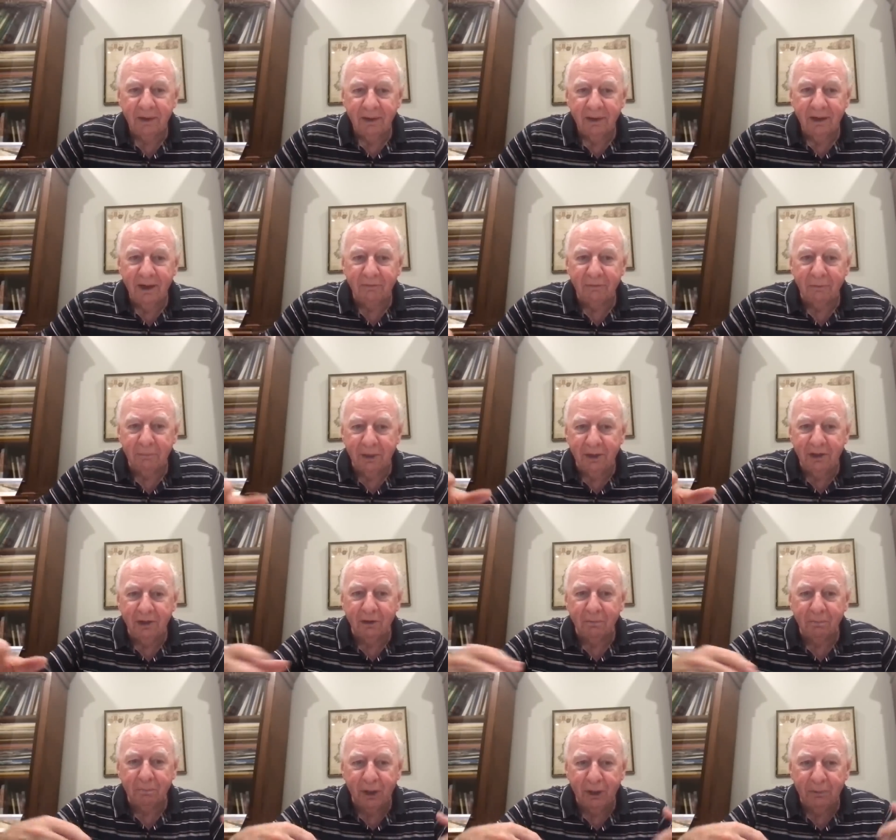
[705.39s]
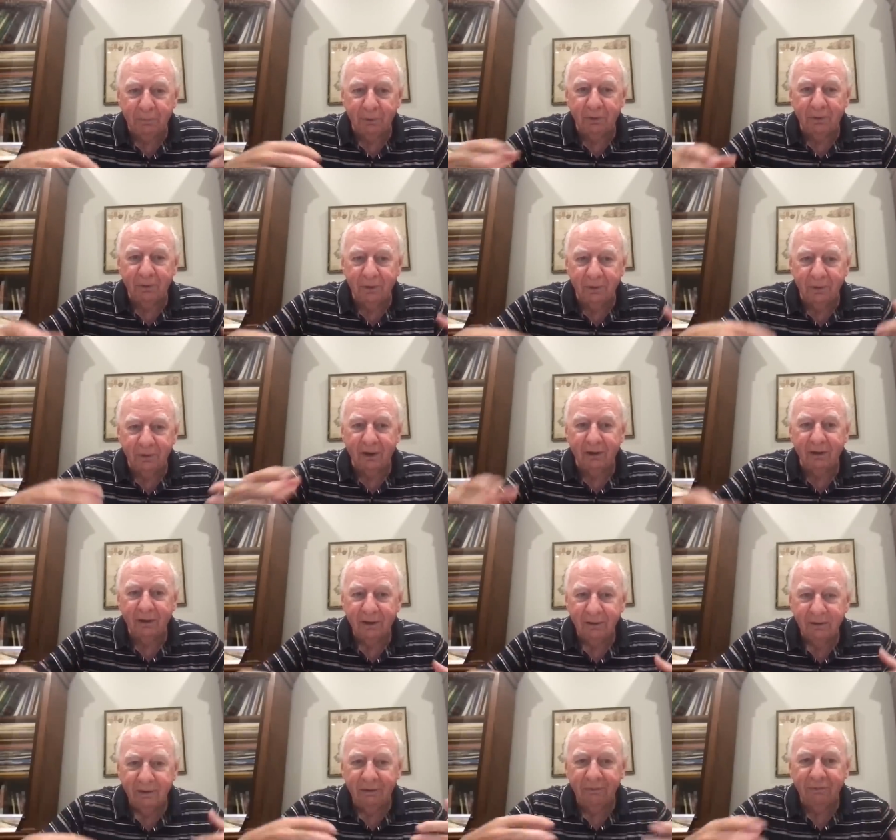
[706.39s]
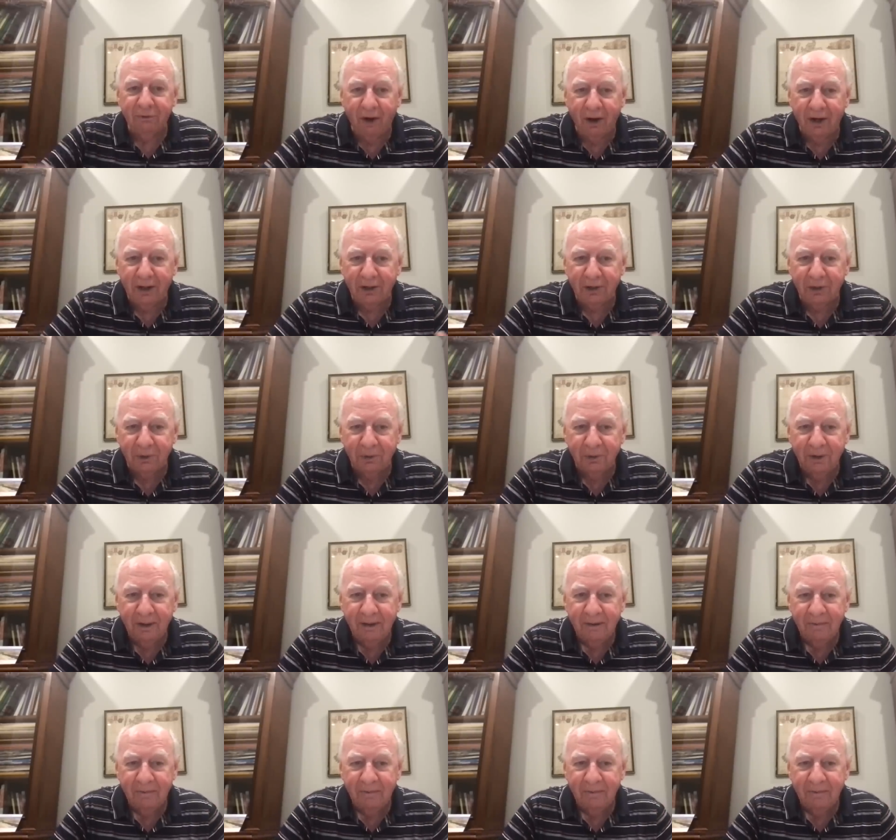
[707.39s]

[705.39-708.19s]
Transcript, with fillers: half a million people who are fighting you,